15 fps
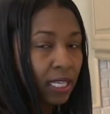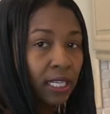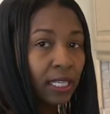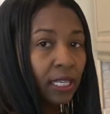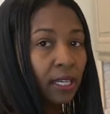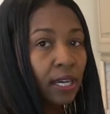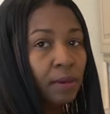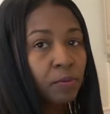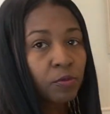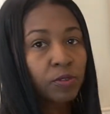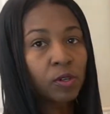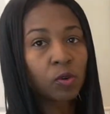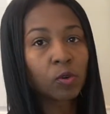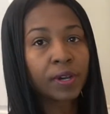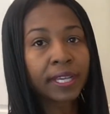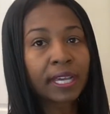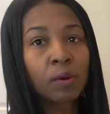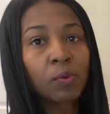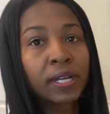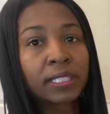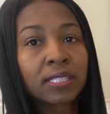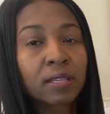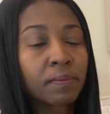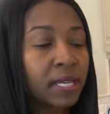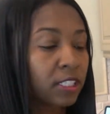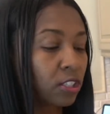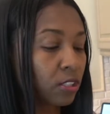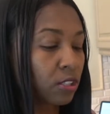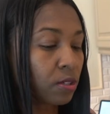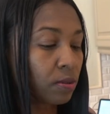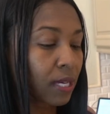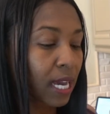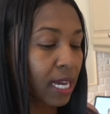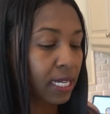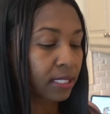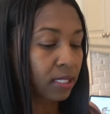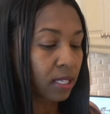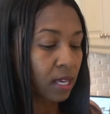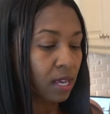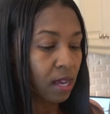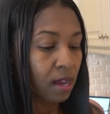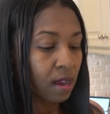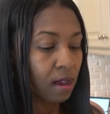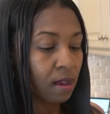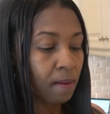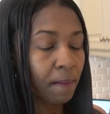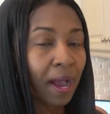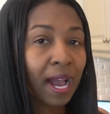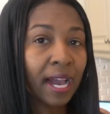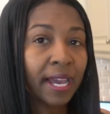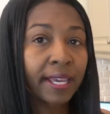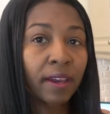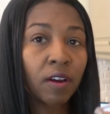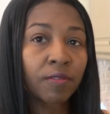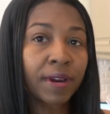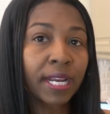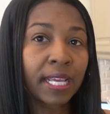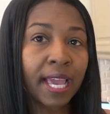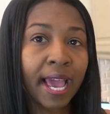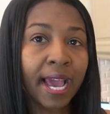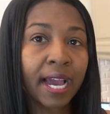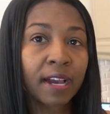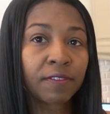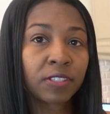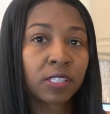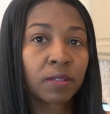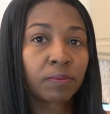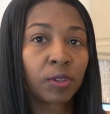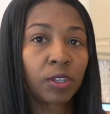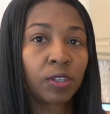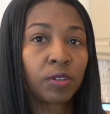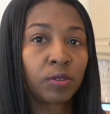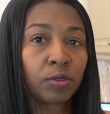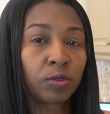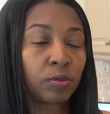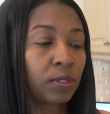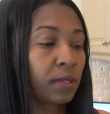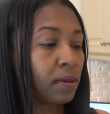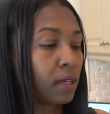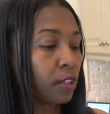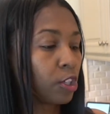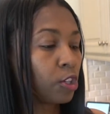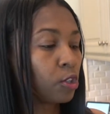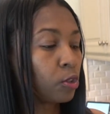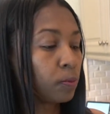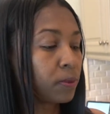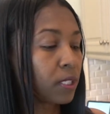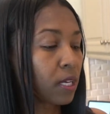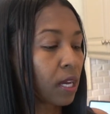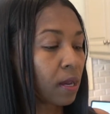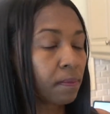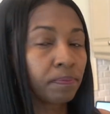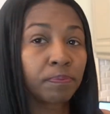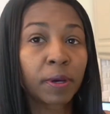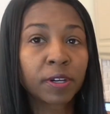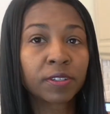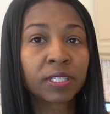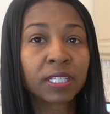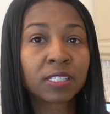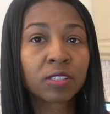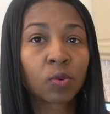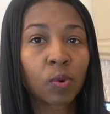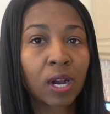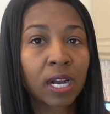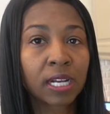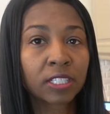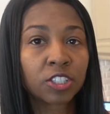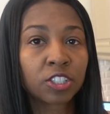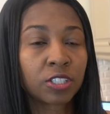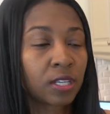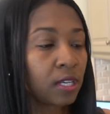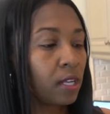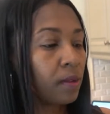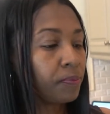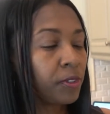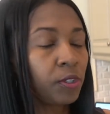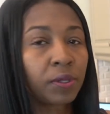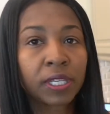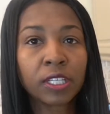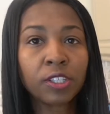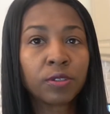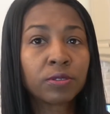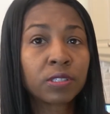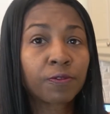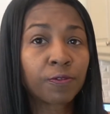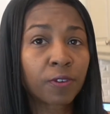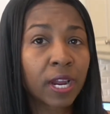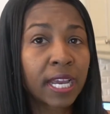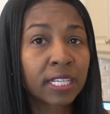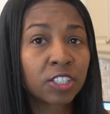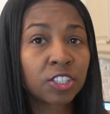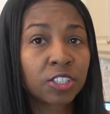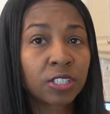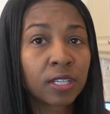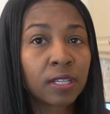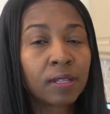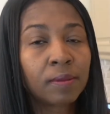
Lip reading: heating up, real quick, I wanted to mention to you guys, I already have some cubed butternut squash. You can use fresh.